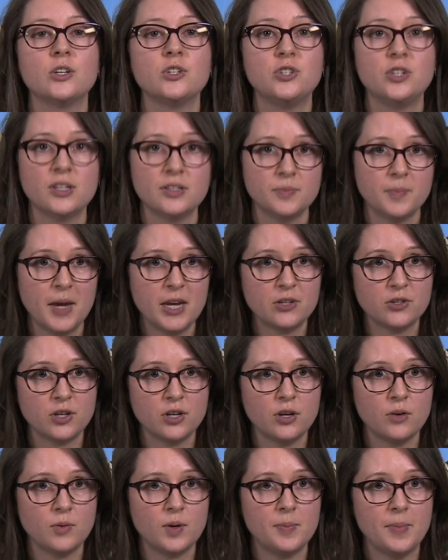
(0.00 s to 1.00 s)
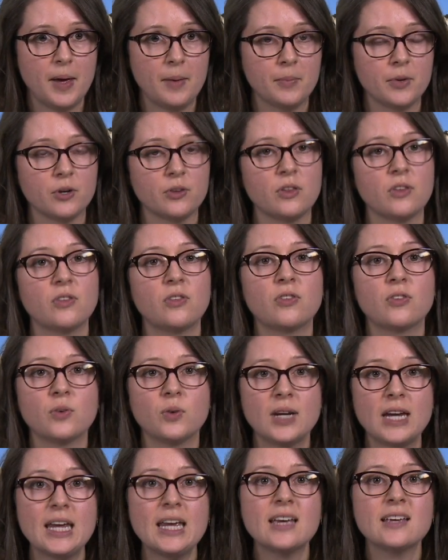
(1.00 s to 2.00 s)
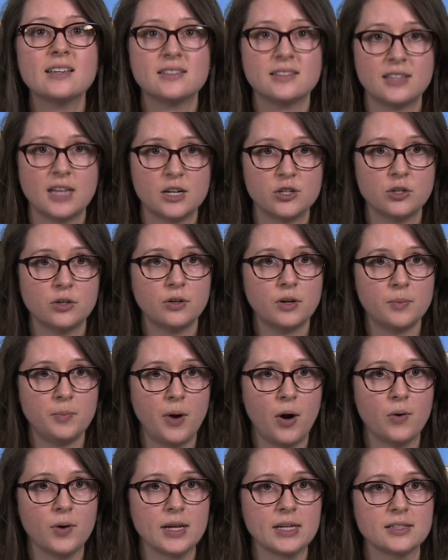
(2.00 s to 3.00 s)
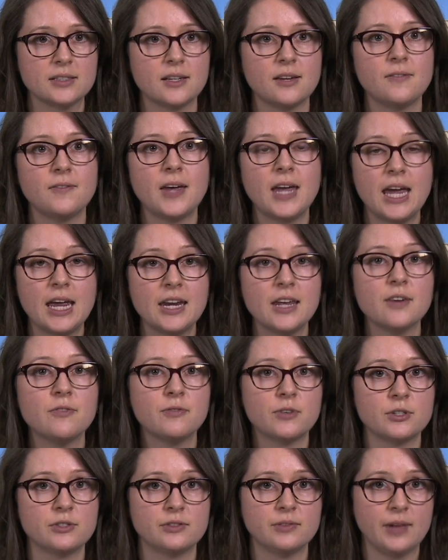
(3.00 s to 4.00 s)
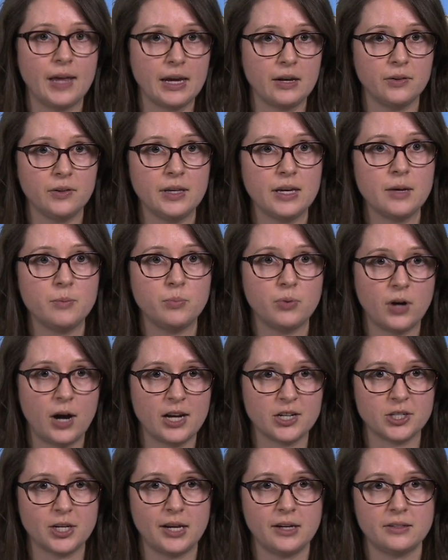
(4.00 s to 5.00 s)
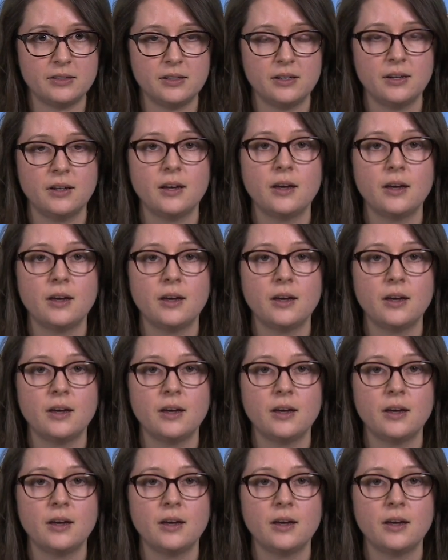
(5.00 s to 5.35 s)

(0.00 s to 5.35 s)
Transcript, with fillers: Just make sure you remember the three essential components of any First Lego League project.